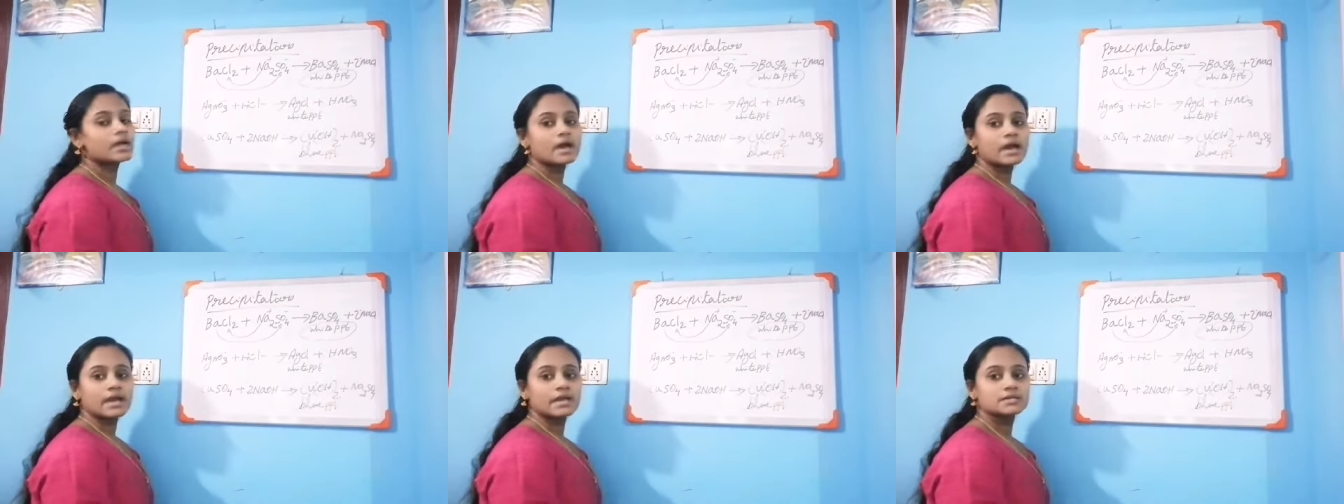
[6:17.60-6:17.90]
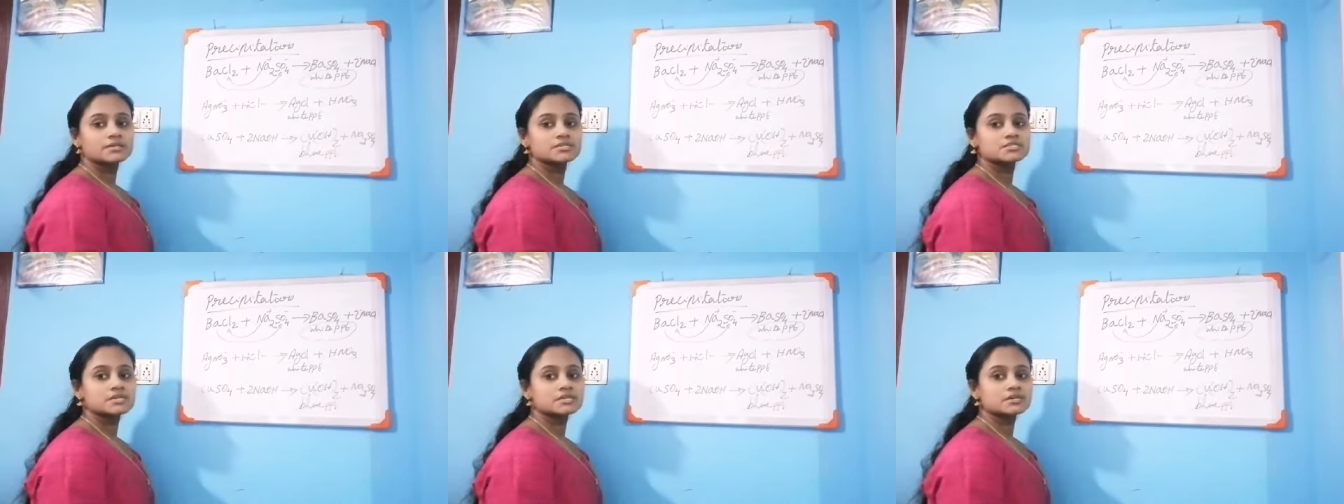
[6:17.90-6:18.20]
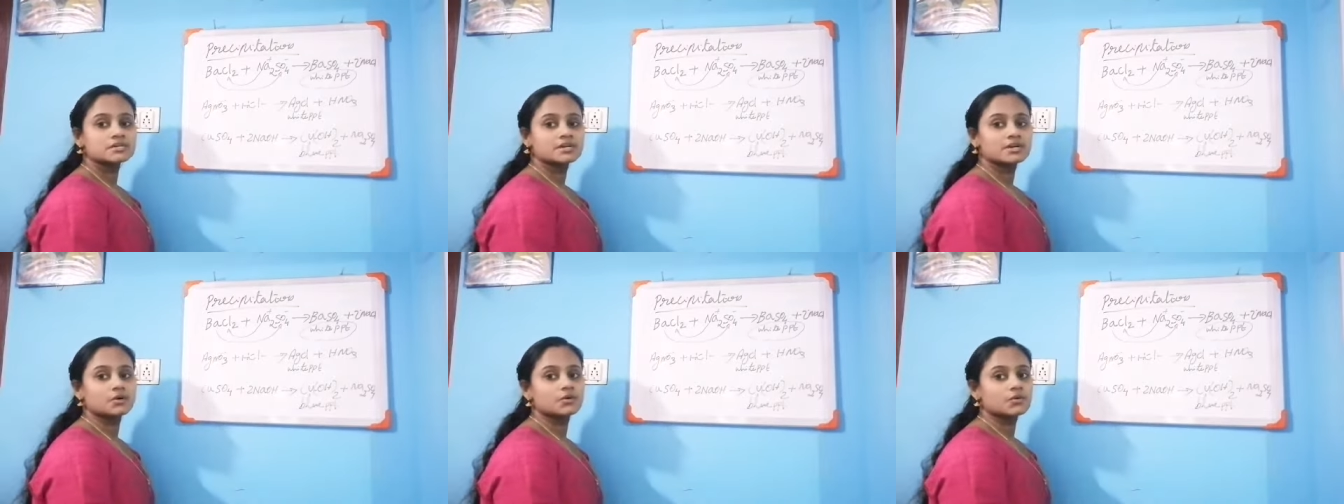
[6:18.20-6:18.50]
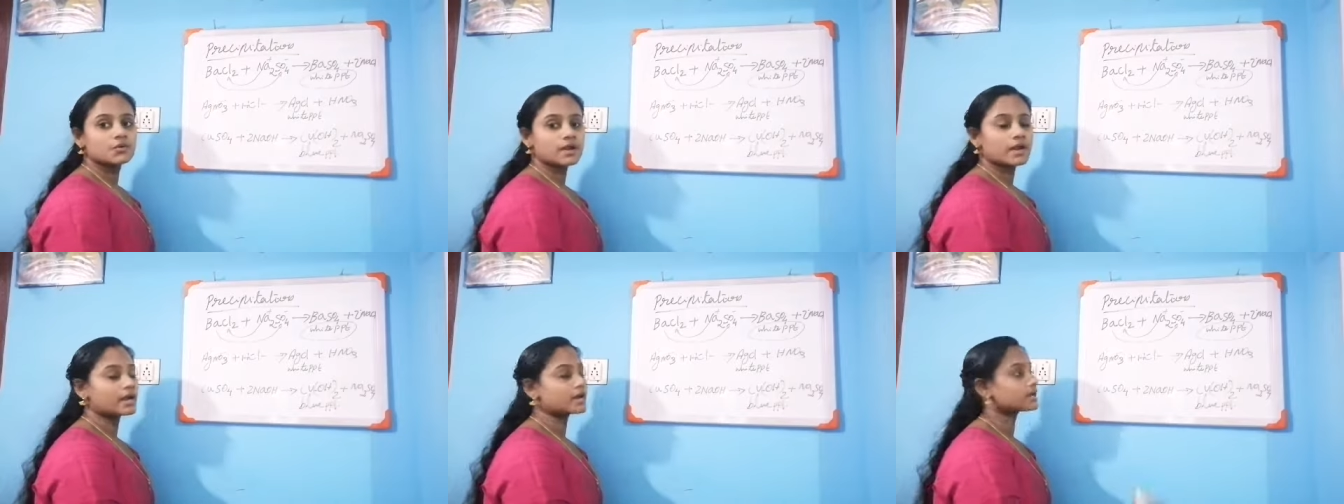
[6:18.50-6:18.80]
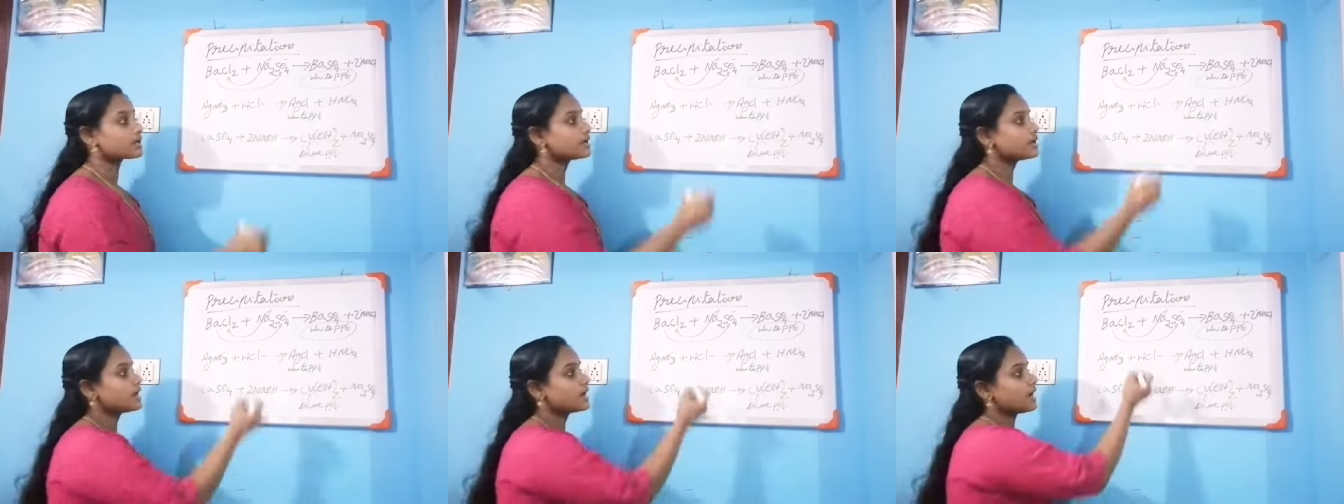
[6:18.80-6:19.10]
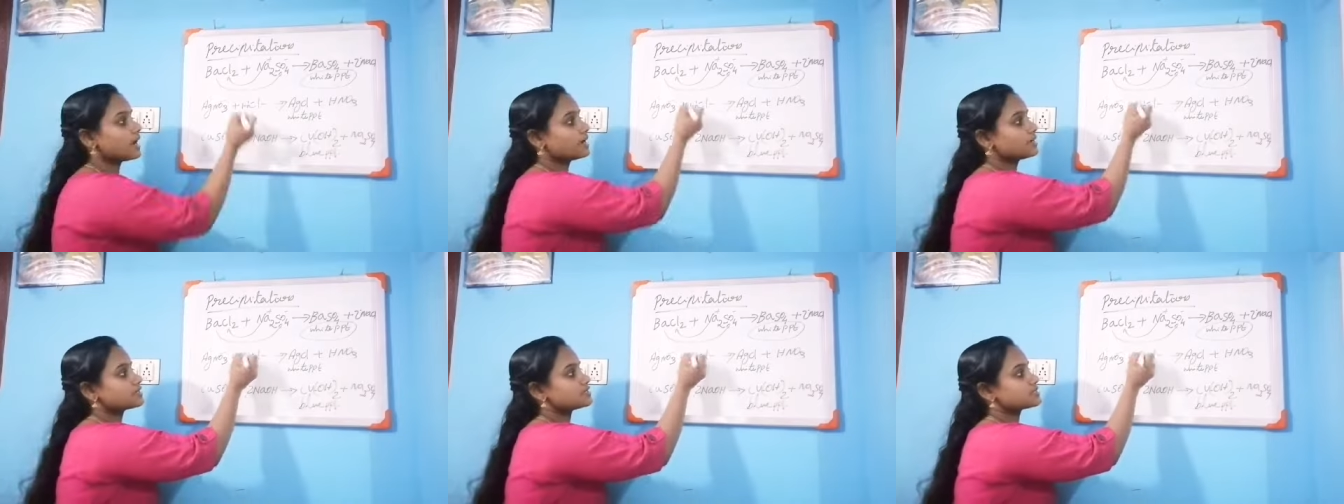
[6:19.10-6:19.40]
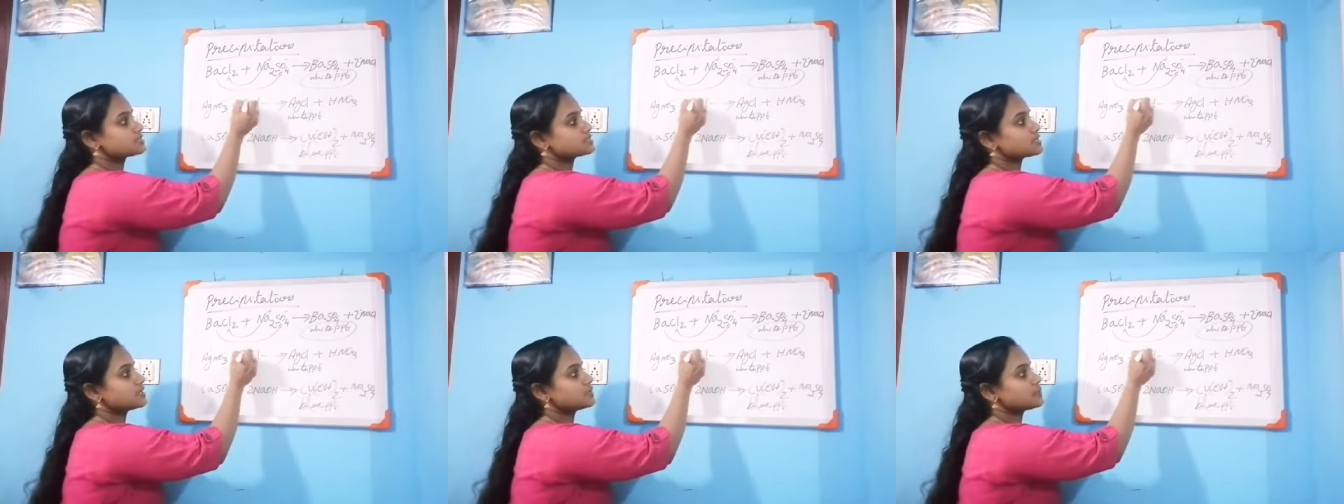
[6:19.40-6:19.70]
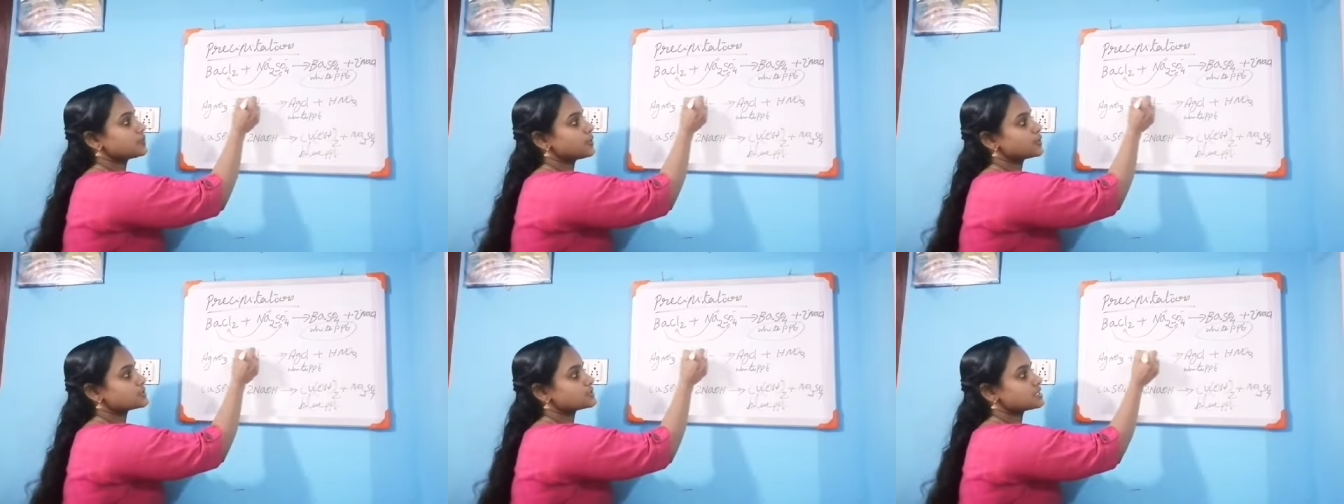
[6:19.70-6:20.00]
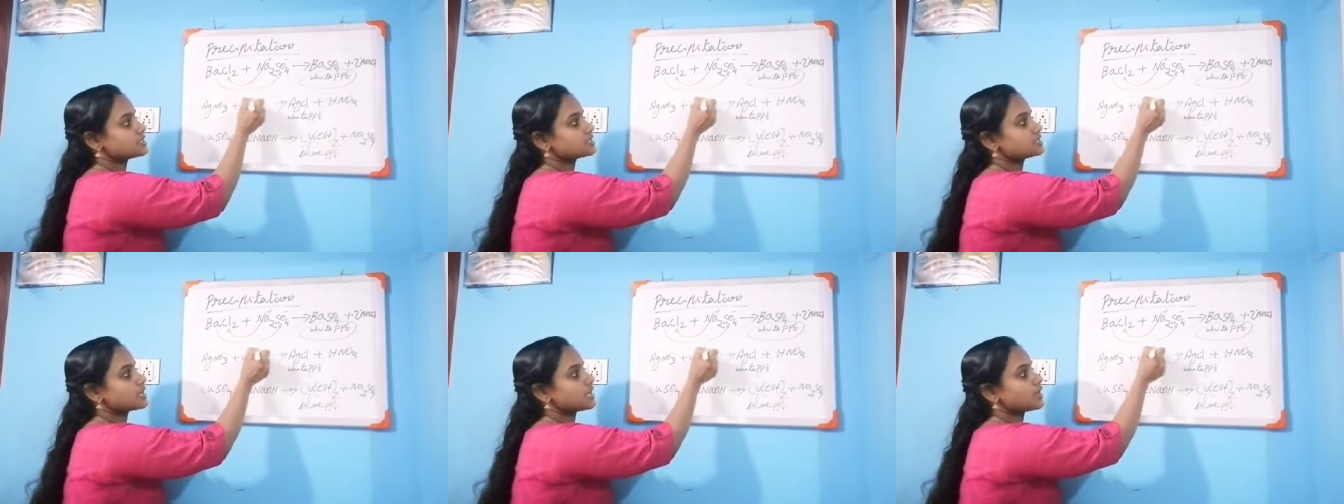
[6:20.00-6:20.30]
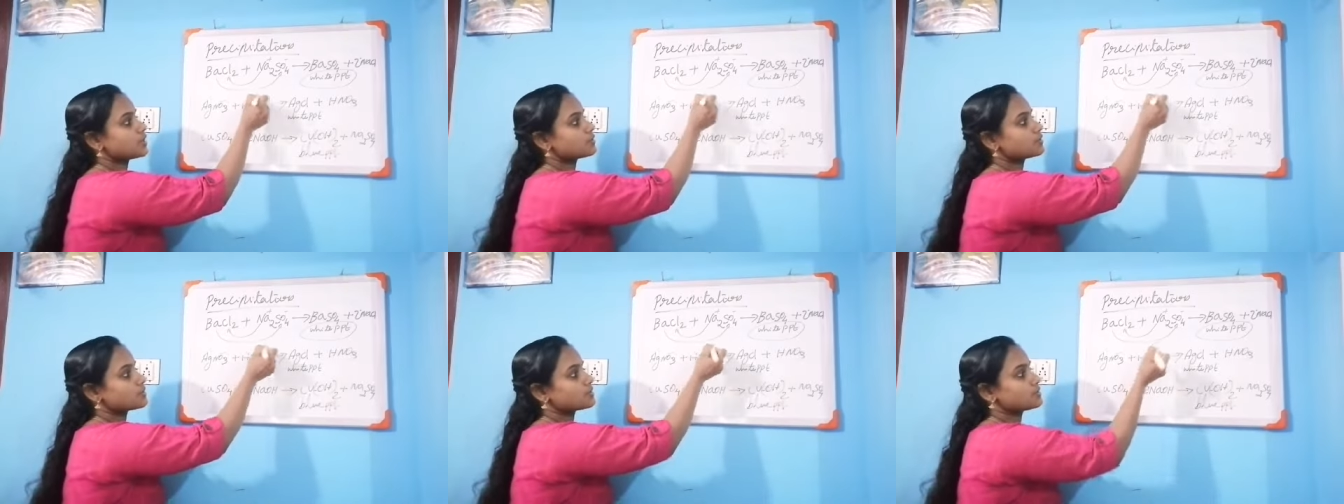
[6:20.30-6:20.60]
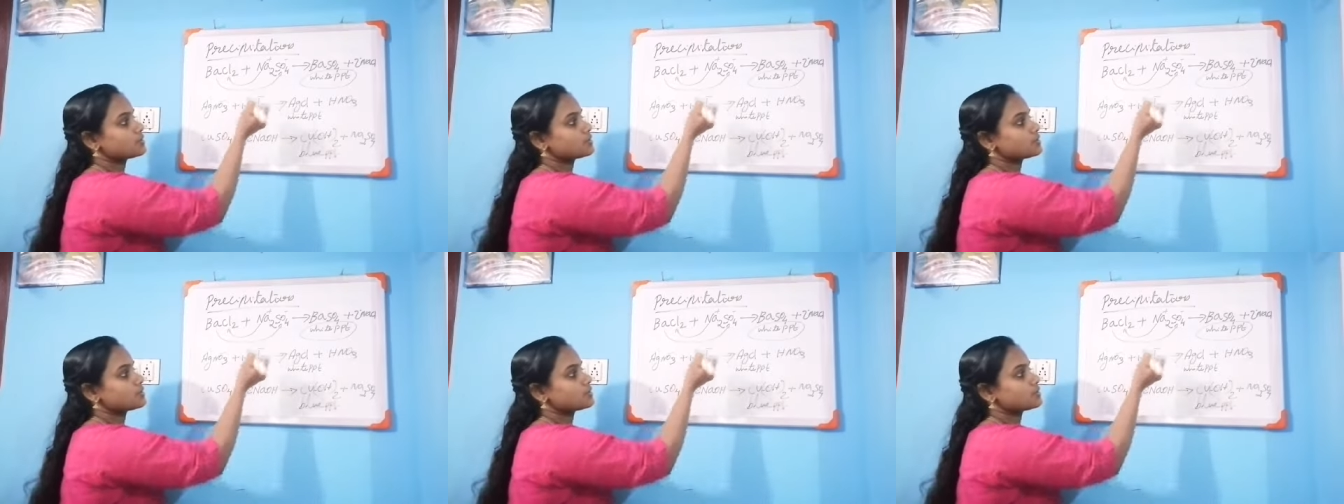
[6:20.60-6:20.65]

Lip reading: Hydrogen chloride, hydrogen positive,